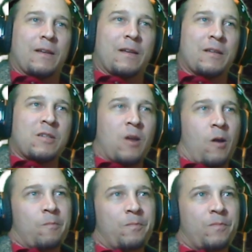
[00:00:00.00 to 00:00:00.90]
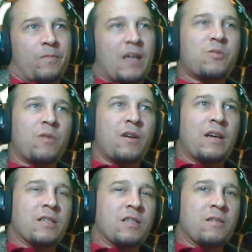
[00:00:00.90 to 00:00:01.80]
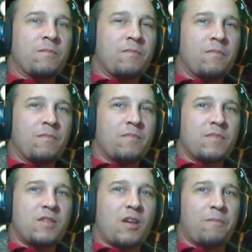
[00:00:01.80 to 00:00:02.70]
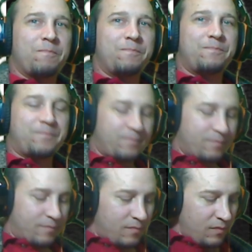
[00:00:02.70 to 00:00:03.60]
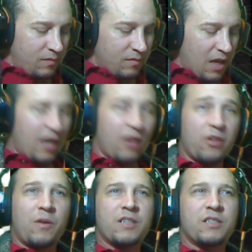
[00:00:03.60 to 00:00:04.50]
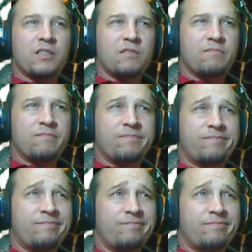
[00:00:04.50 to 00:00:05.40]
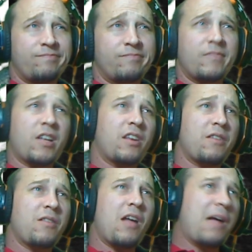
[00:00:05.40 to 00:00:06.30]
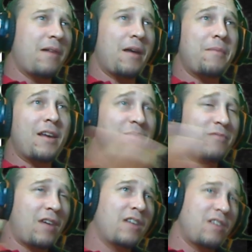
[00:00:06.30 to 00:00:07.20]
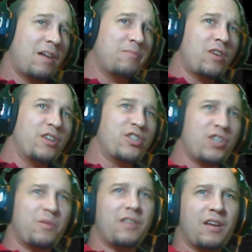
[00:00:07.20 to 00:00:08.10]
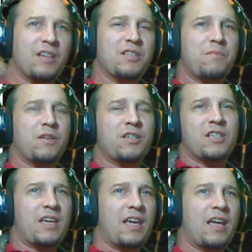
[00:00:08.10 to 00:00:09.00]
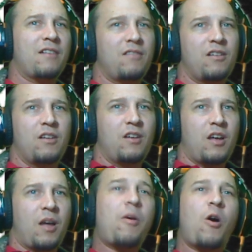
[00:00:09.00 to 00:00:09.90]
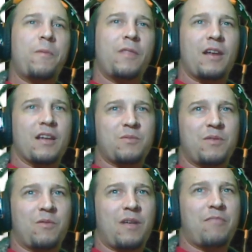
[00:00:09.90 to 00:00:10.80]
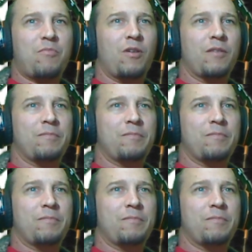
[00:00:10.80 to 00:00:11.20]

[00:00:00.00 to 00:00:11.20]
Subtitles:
So that's where it is. So any other questions? Not that I'm trying to share with you guys as much as I can. I'm hoping that next week we'll have more.